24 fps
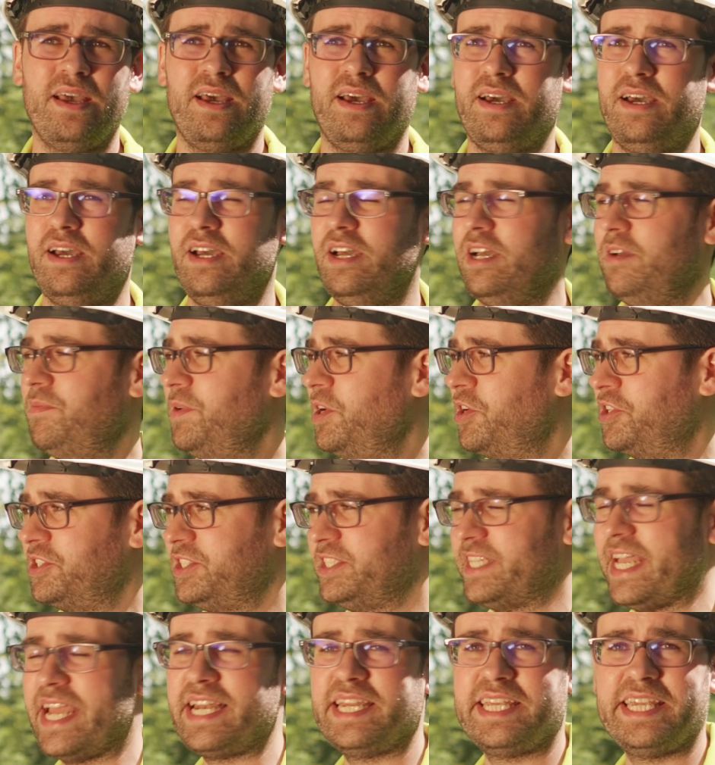We are
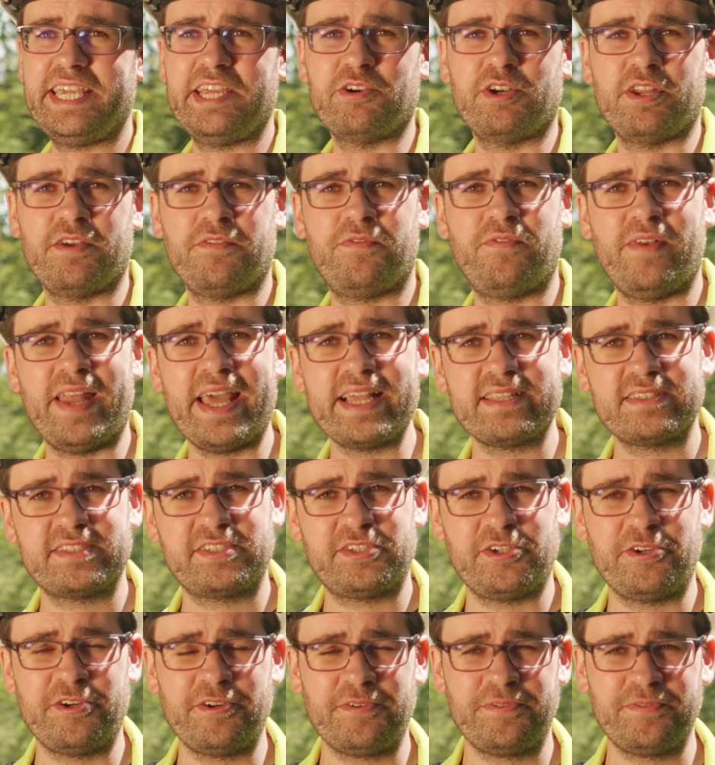standing here on a flat
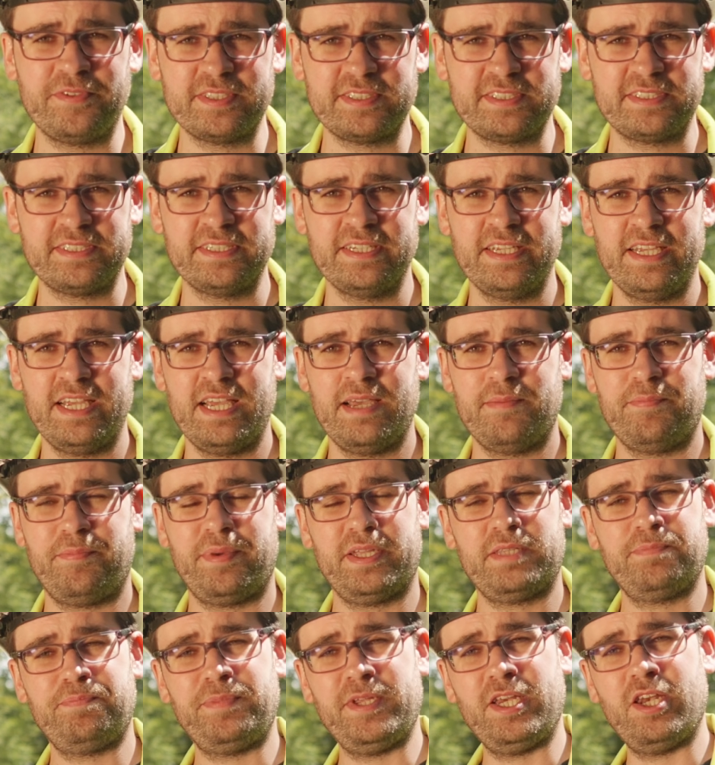surface,
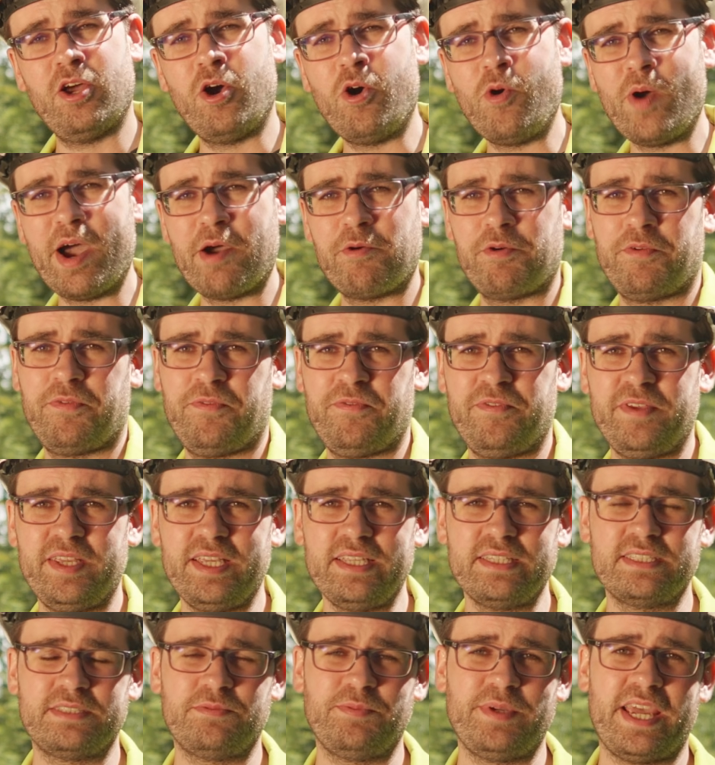but below our
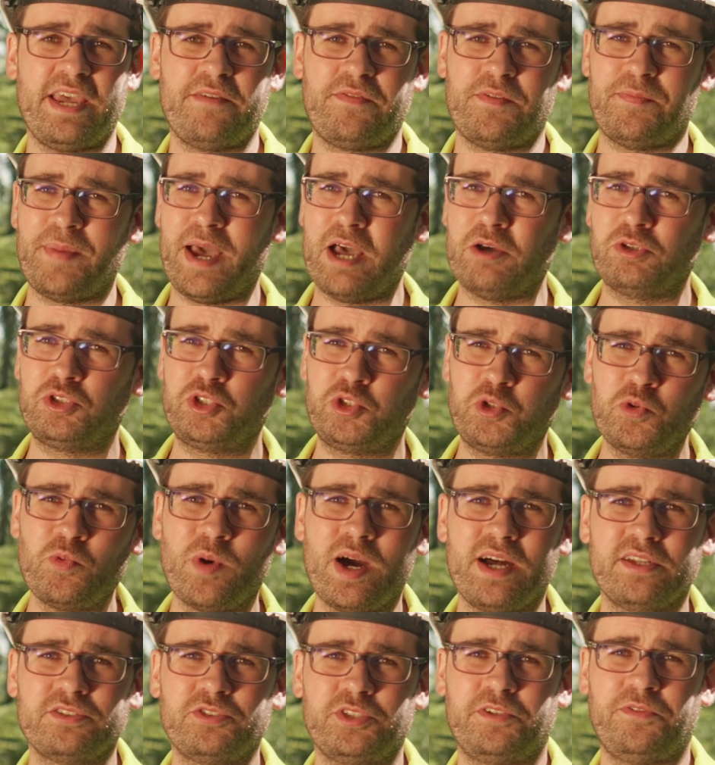feet we have about
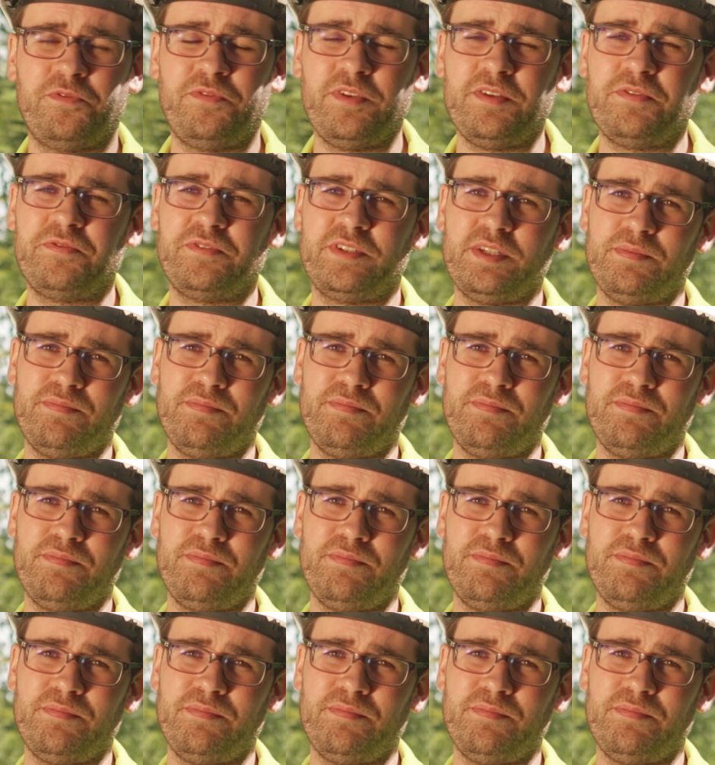250